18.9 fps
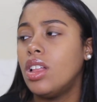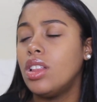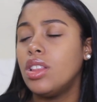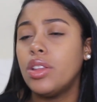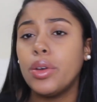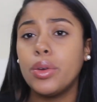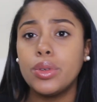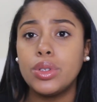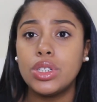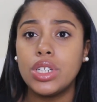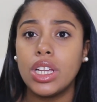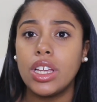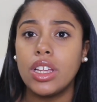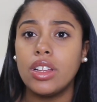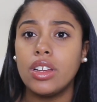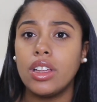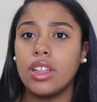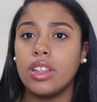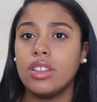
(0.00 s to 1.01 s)

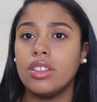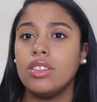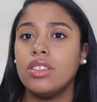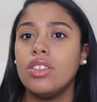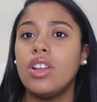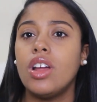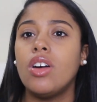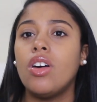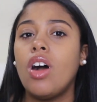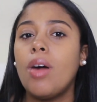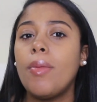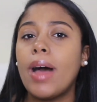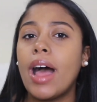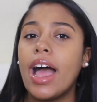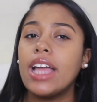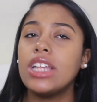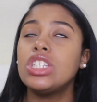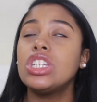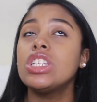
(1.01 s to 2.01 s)
lotion, and you know, all my
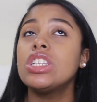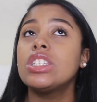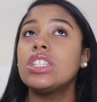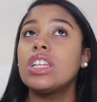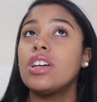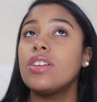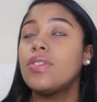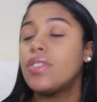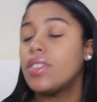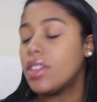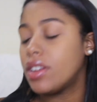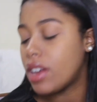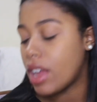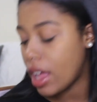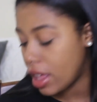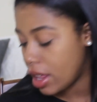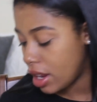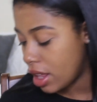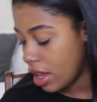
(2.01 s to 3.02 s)
hygiene stuff, they're
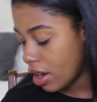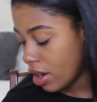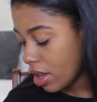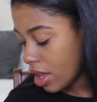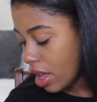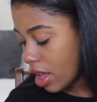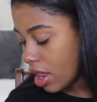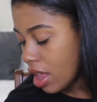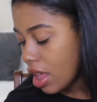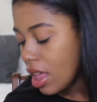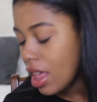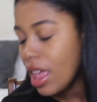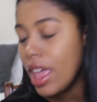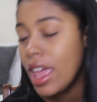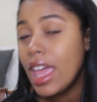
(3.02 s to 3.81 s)
not in here yet.